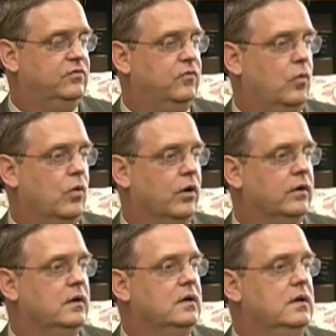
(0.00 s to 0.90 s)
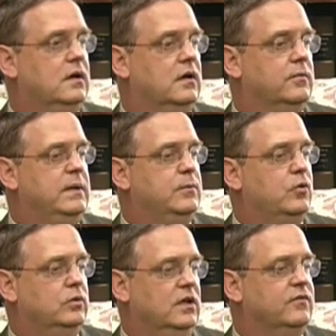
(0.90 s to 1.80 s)
for the
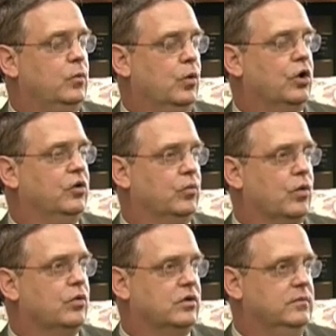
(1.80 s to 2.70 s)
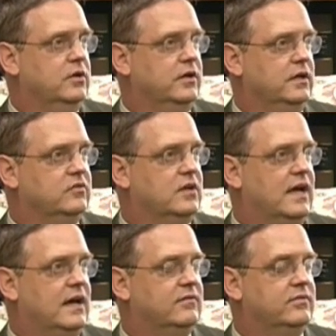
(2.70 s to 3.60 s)
people who live and work in rural communities, to
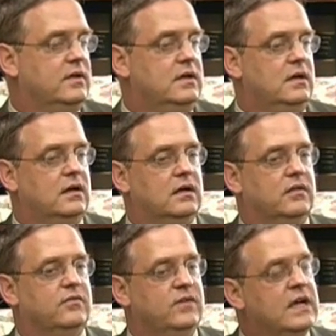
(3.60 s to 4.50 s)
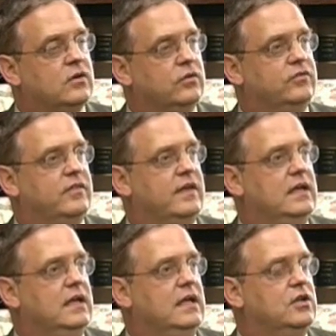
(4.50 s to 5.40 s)
have the vehicles that
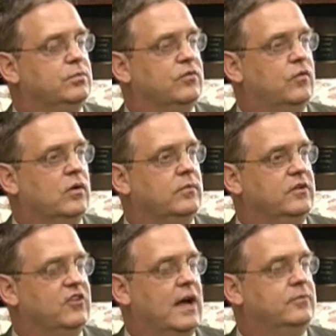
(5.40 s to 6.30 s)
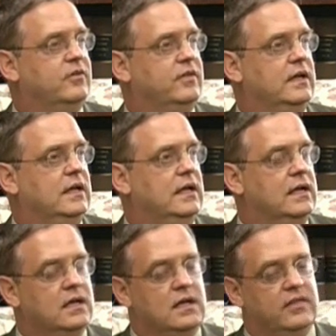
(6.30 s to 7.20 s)
they need to perform the jobs that they
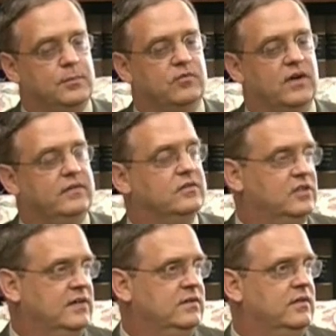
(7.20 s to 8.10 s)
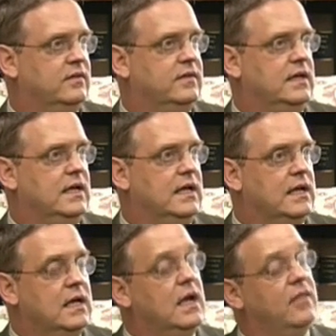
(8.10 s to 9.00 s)
need, that provide the safety that they
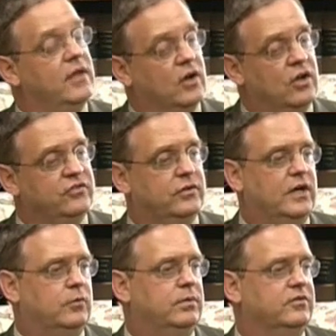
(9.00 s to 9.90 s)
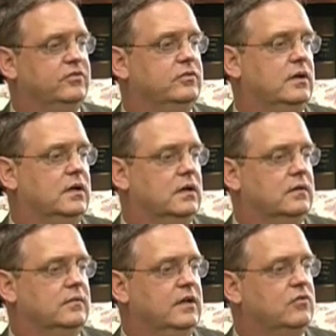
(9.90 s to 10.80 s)
need, and that also help us
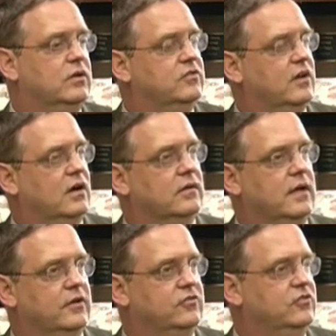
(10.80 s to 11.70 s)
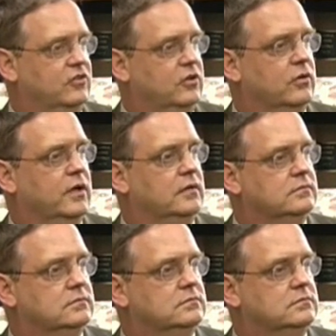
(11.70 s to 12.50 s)
increase our energy security.